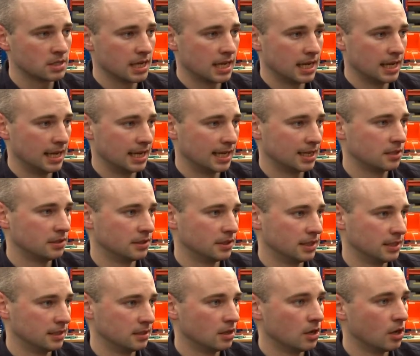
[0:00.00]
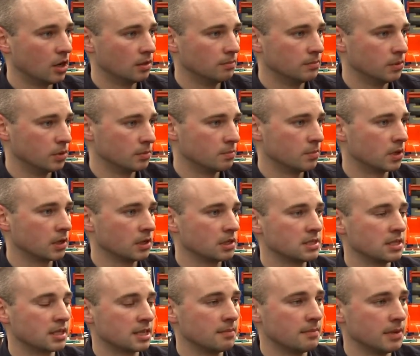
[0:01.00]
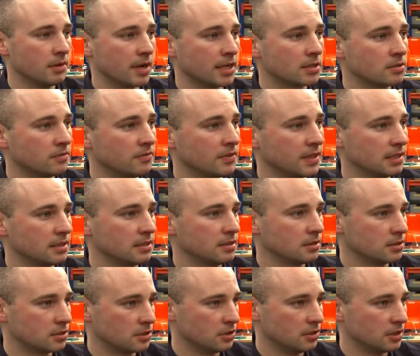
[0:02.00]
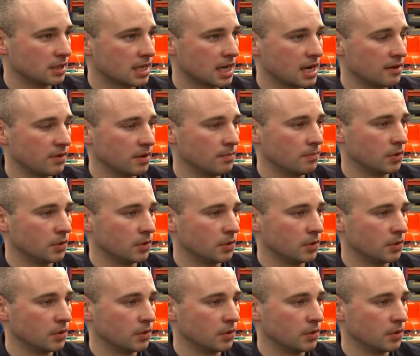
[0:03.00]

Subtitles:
including on-board models that can be retrofitted to the caravan,